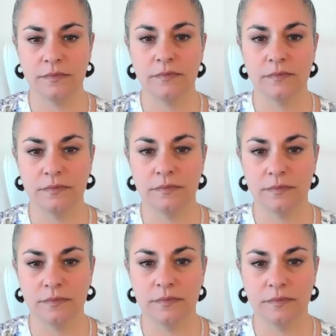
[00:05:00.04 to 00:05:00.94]

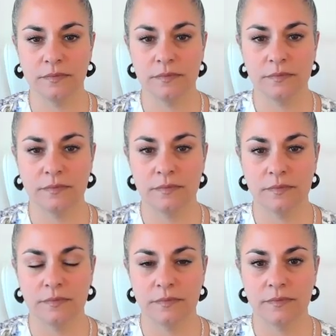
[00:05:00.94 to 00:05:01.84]

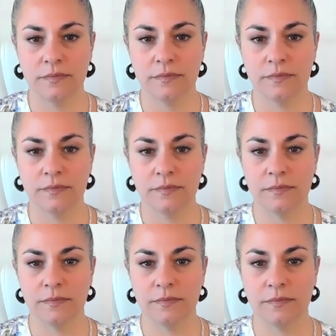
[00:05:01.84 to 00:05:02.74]

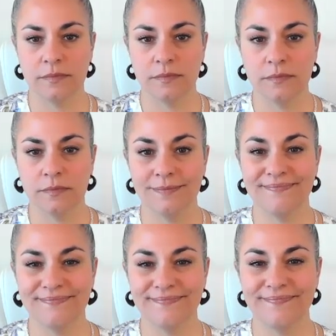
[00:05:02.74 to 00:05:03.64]

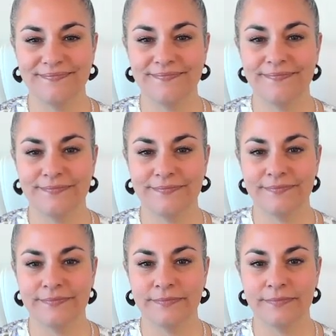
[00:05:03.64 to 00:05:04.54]

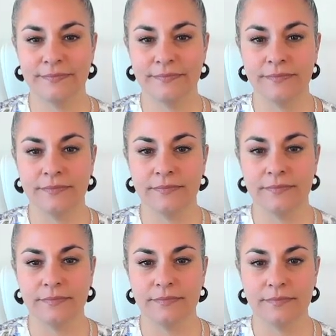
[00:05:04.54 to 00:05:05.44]
[no speech]